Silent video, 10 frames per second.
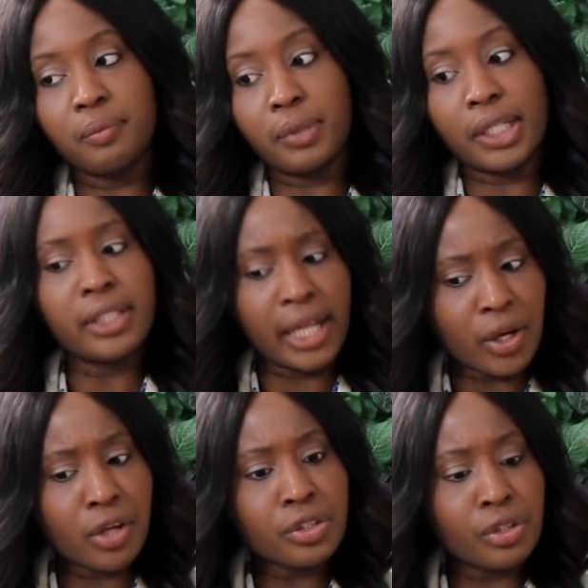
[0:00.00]

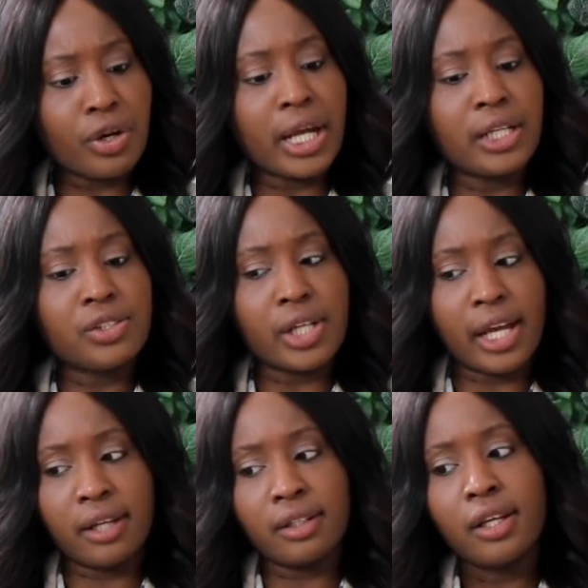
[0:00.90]
Own your age
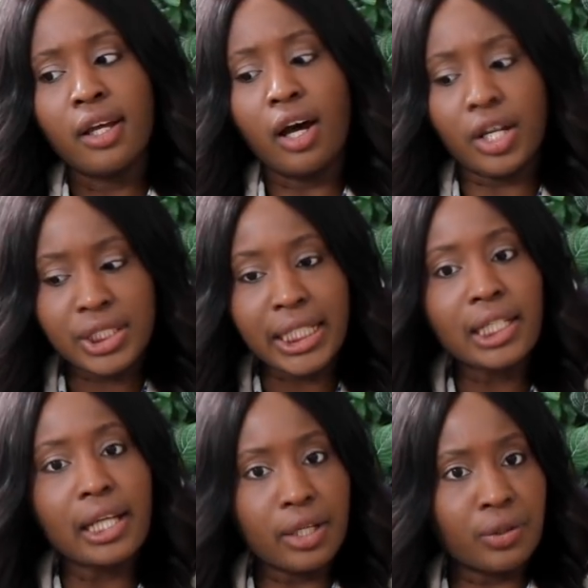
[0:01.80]
and
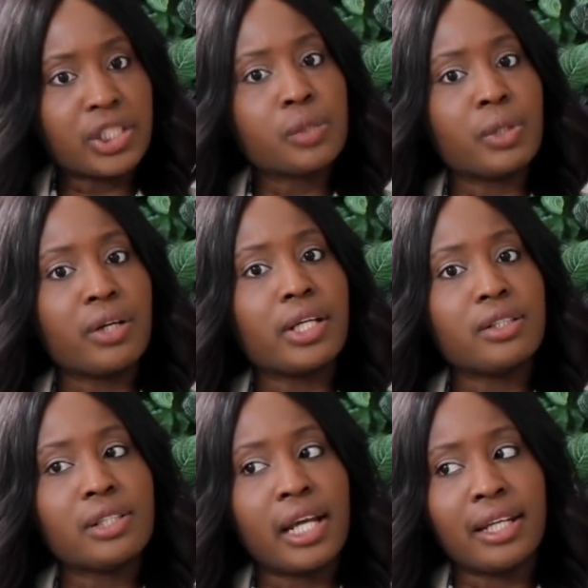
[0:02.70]
articulate your
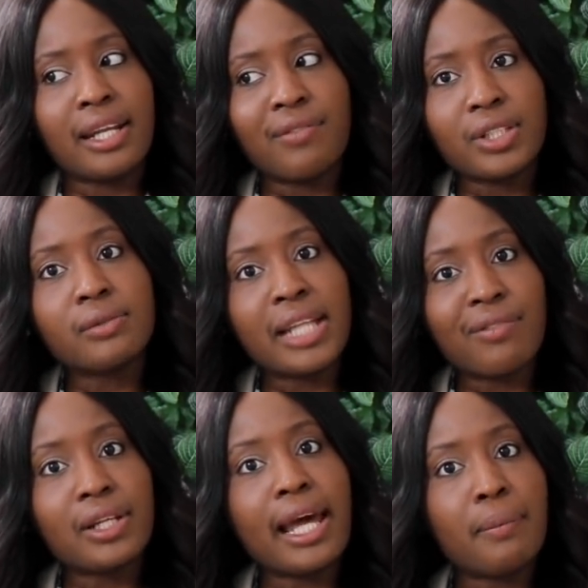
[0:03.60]
experience and
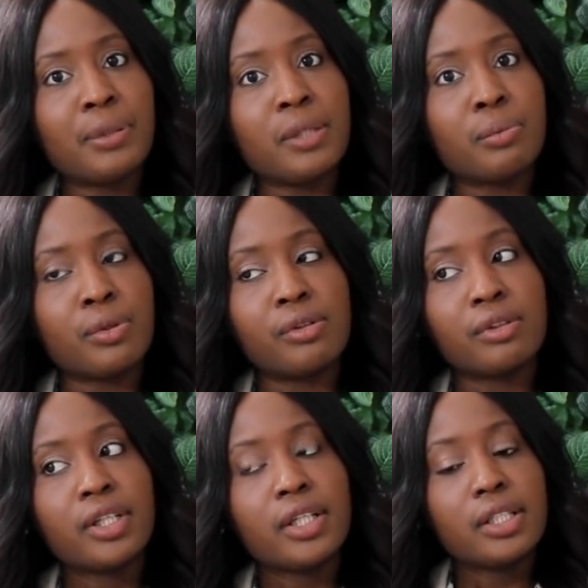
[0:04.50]
never let
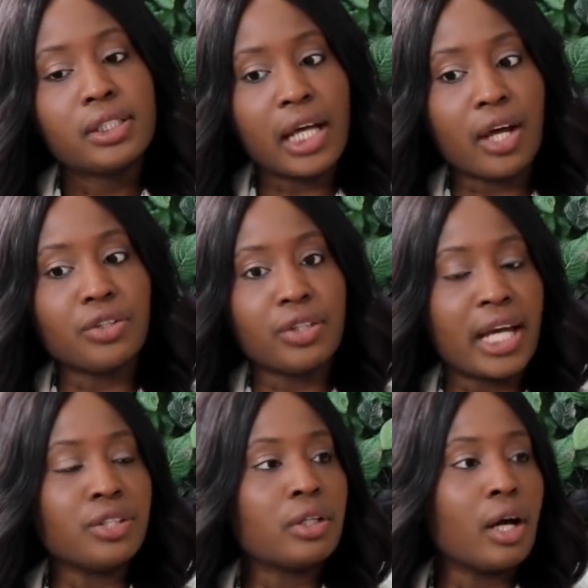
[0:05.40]
people tell you
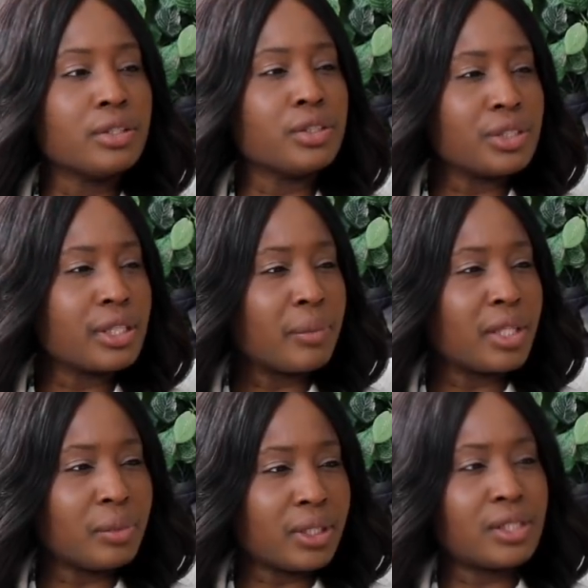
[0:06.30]
that you can't do
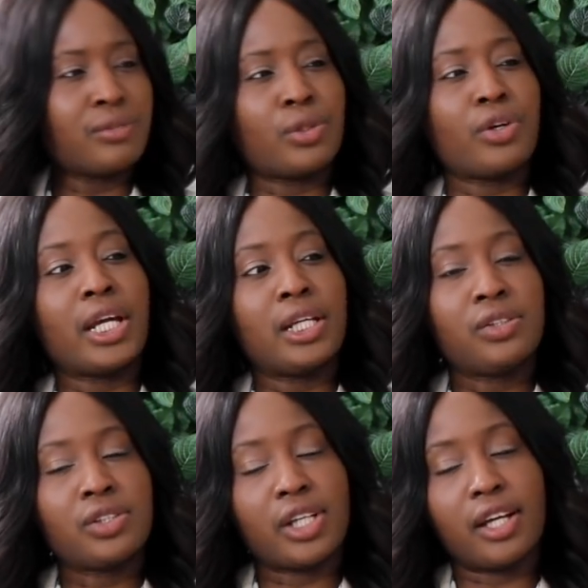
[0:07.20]
something mm-hmm. because of your age.
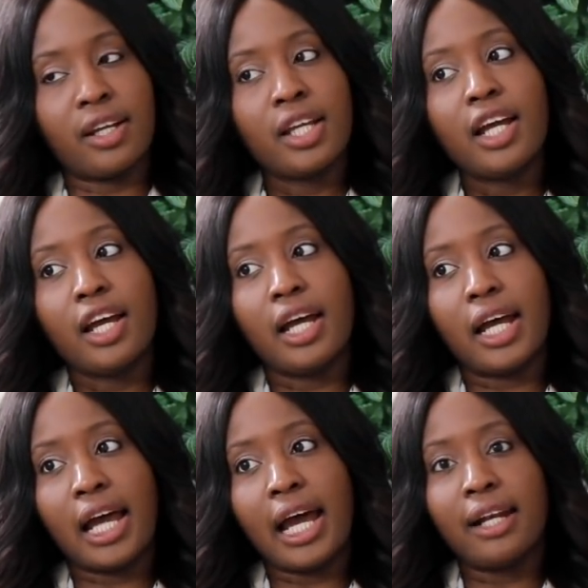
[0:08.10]
Mm-hmm.
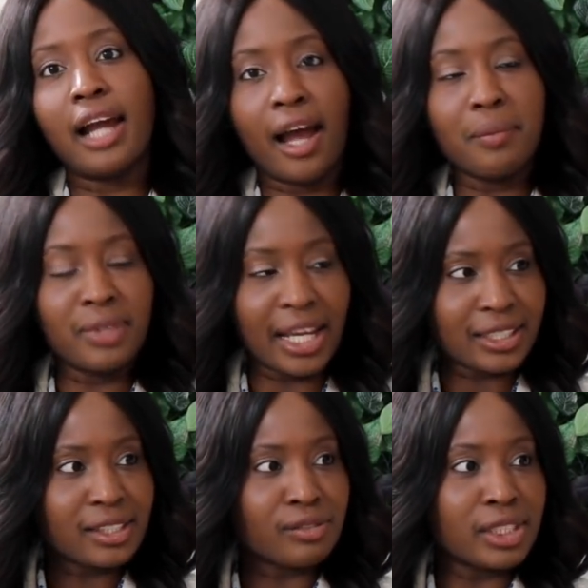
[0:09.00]
And I'm
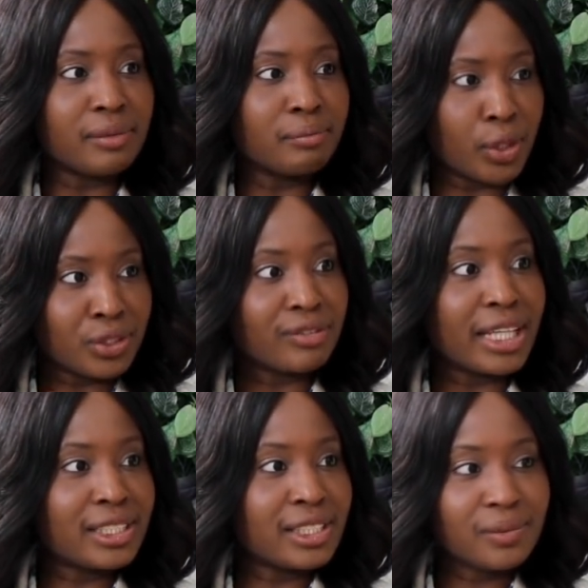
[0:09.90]
negatively motivated.